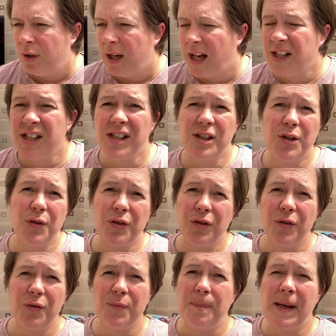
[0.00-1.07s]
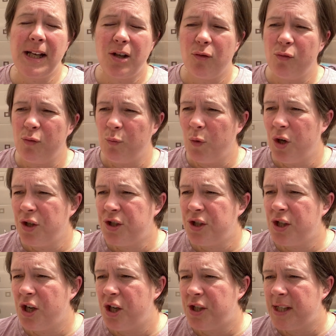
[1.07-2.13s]
I just googled make your own word
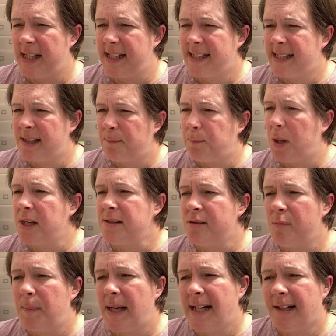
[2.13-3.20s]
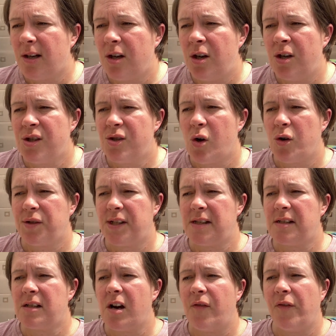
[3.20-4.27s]
search, and it's
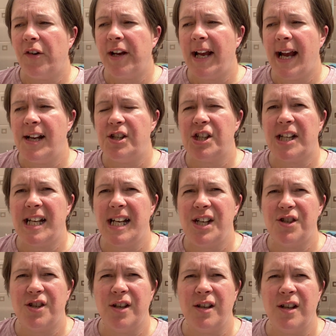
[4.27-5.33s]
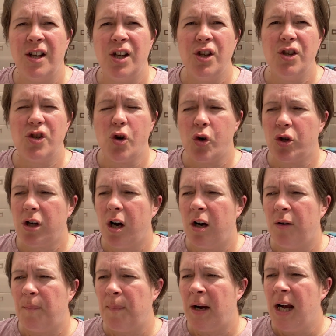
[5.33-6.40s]

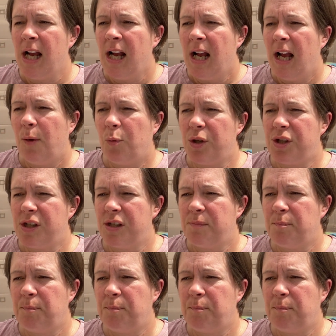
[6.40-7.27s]
puzzlemaker.discoveryeducation.com, which is